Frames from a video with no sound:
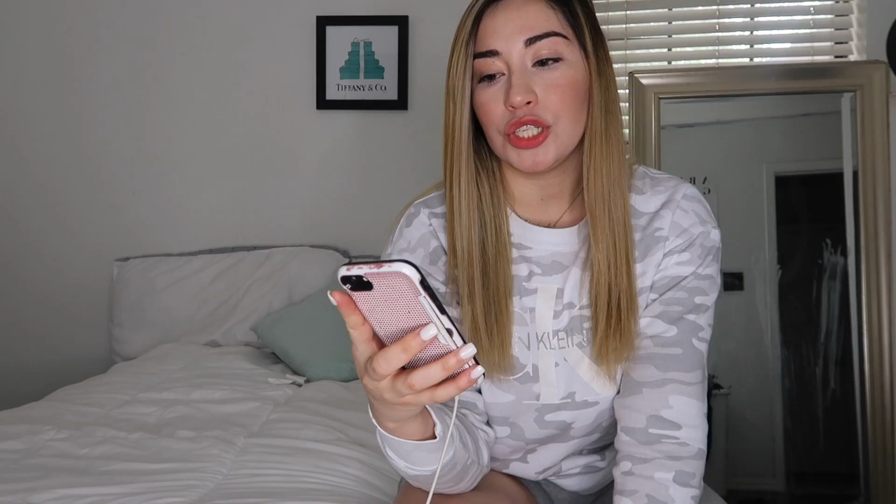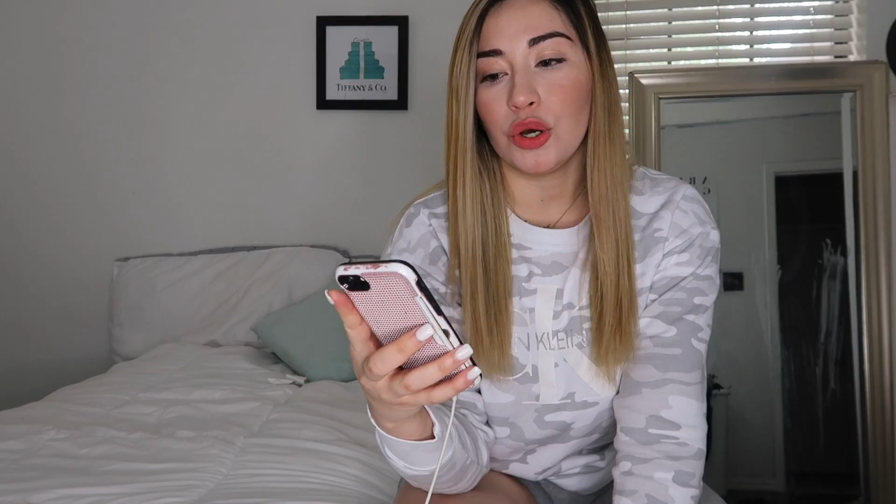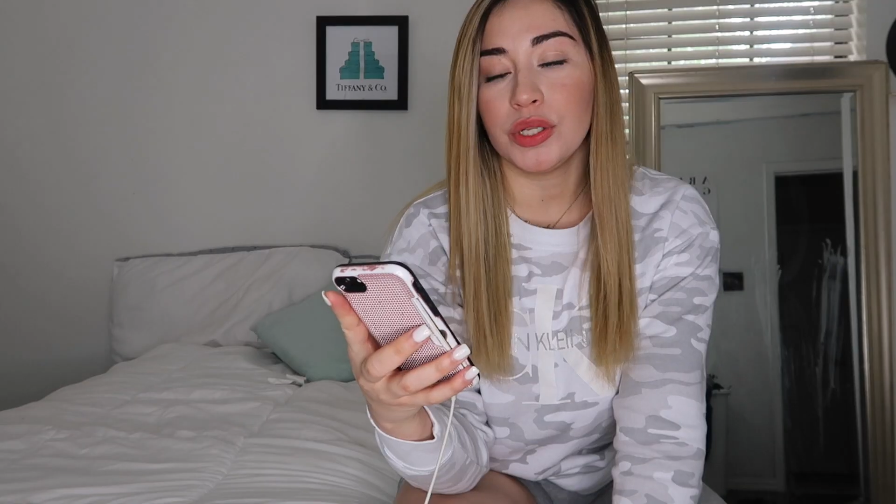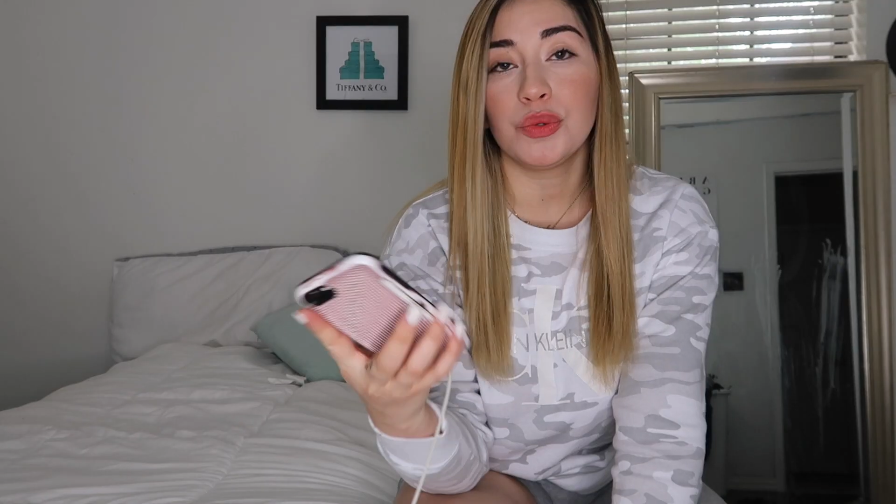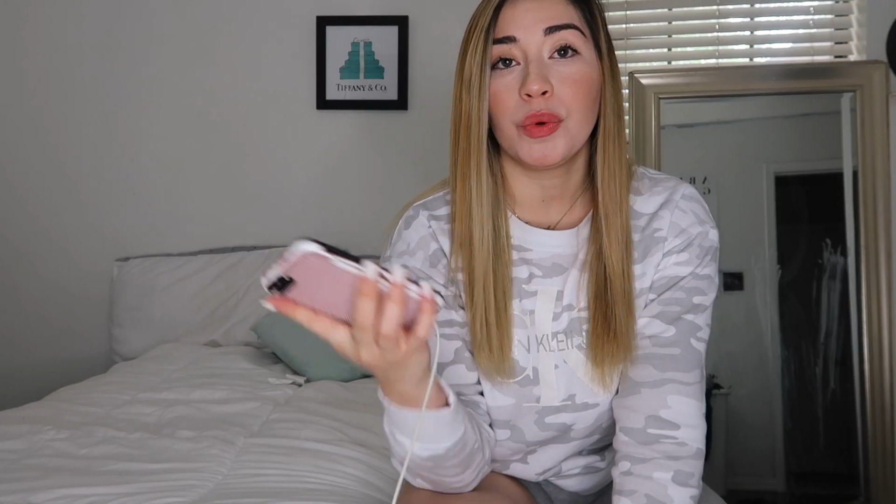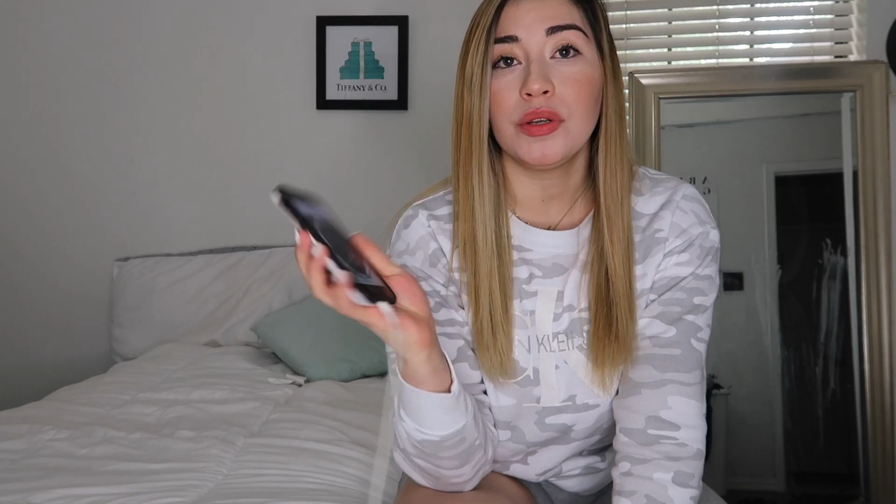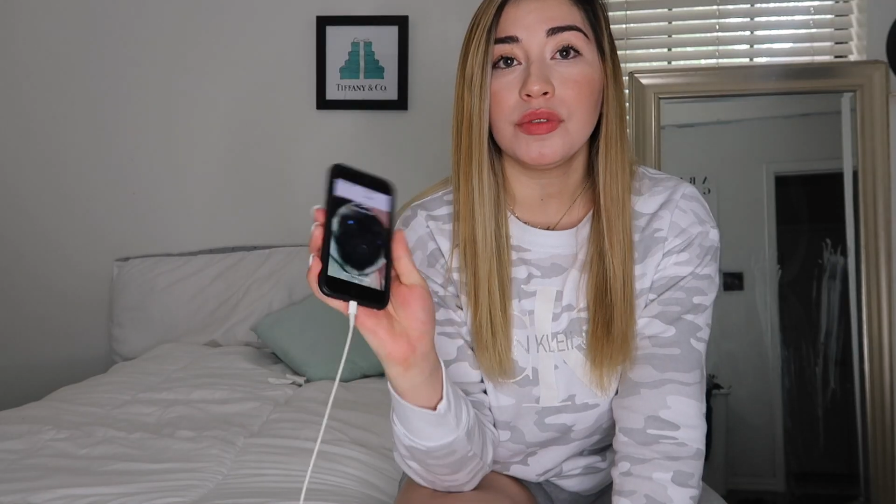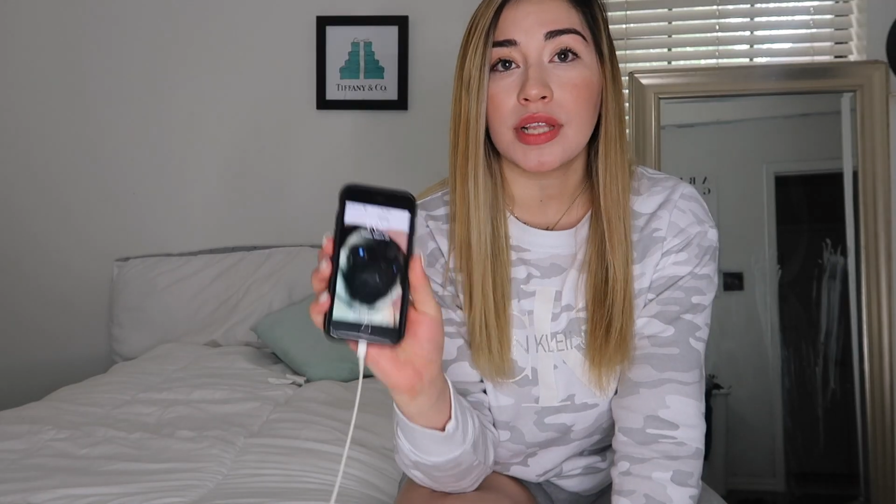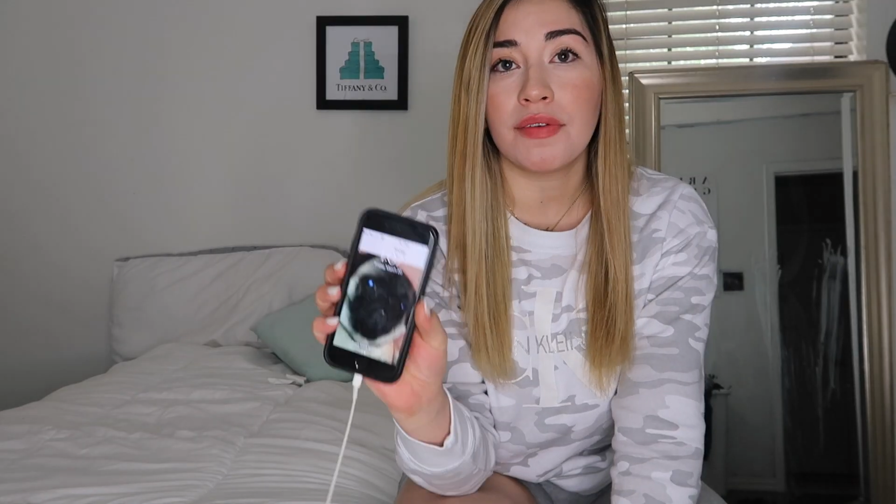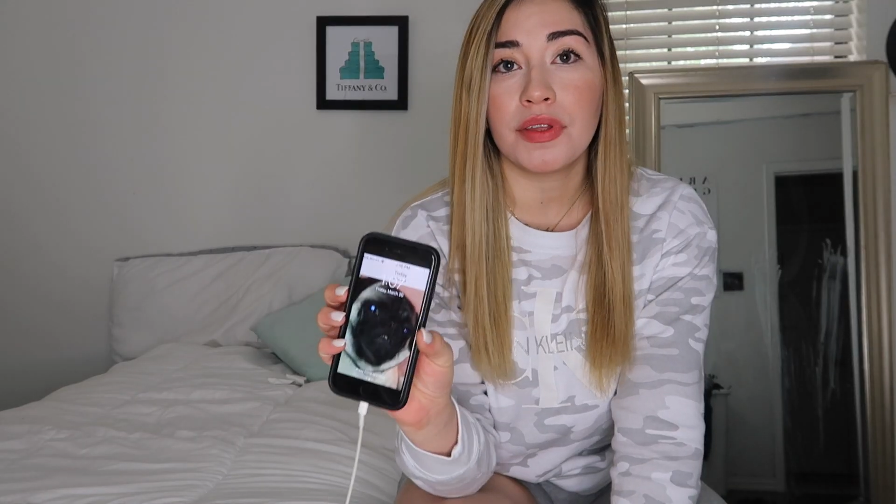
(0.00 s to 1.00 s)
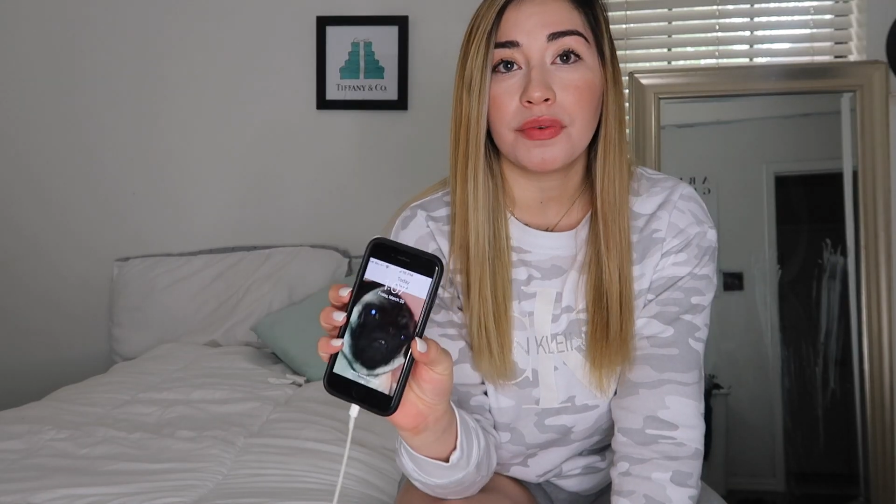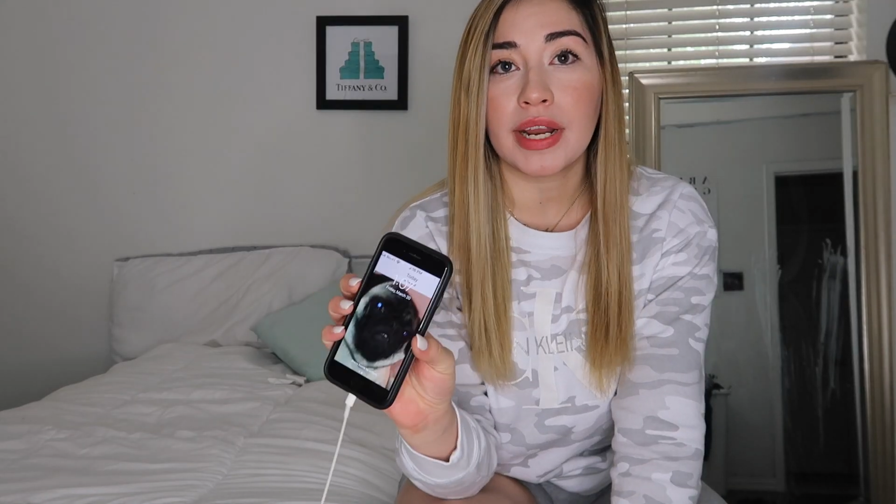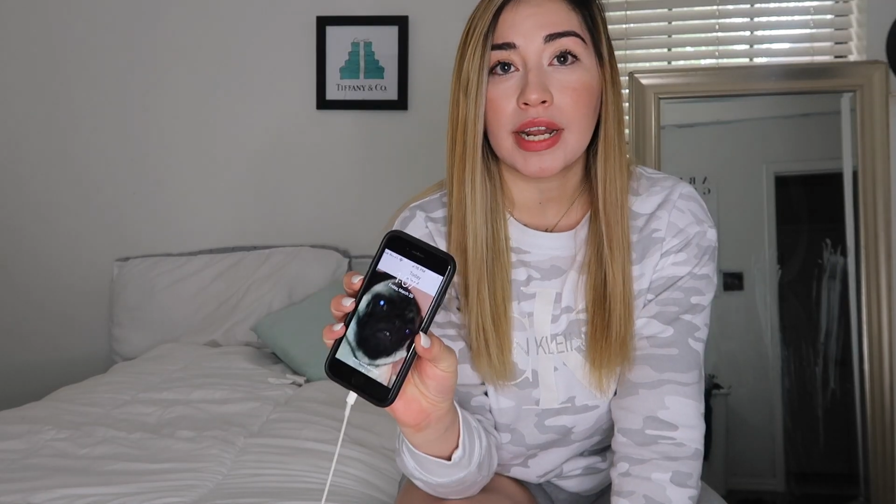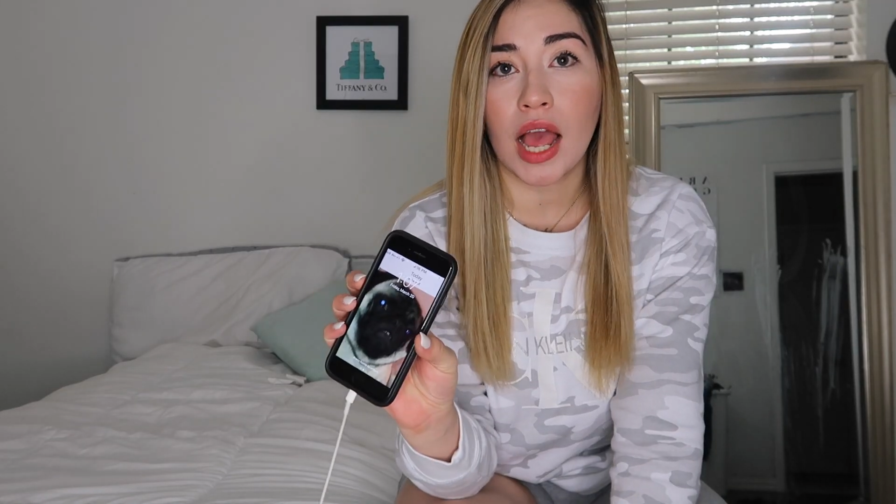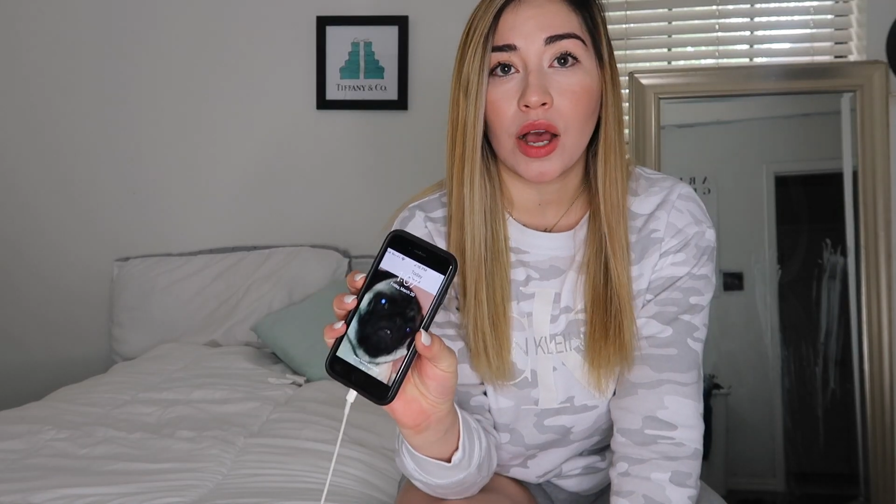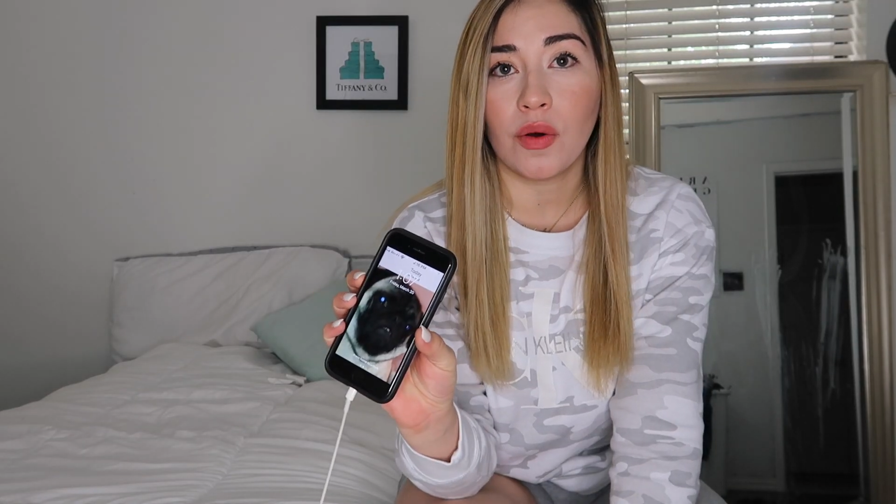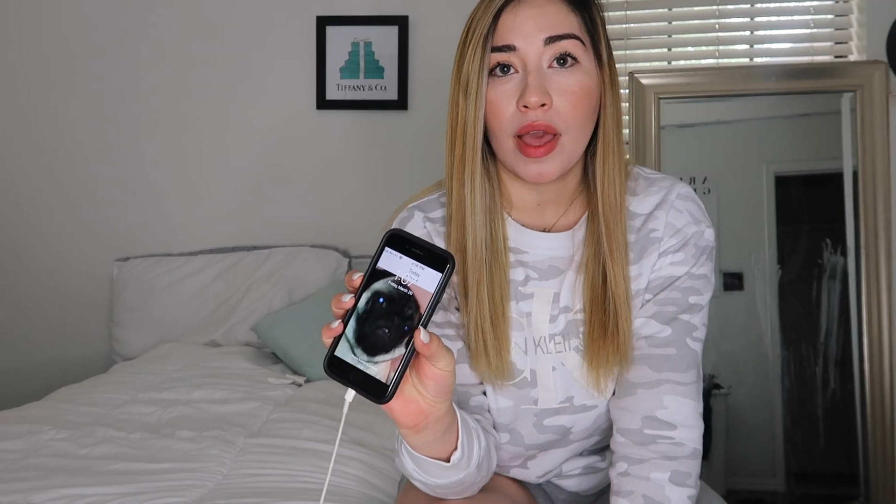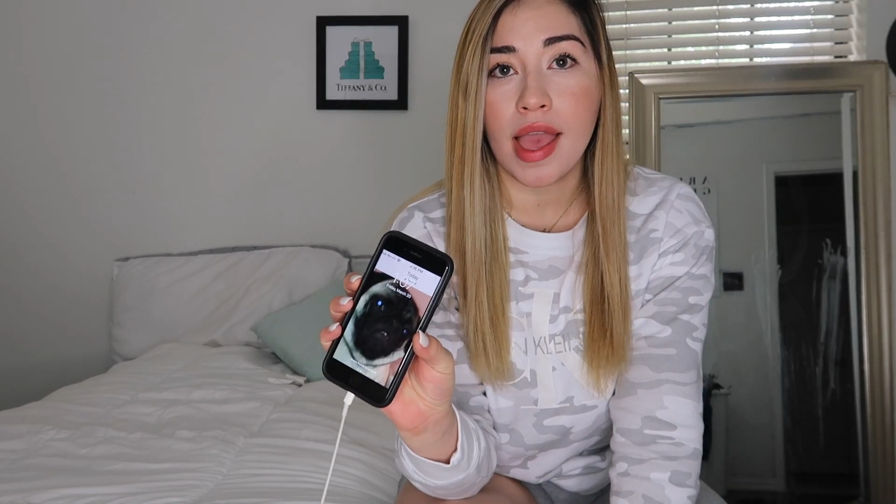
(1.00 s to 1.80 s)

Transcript: So it's 1:07 right now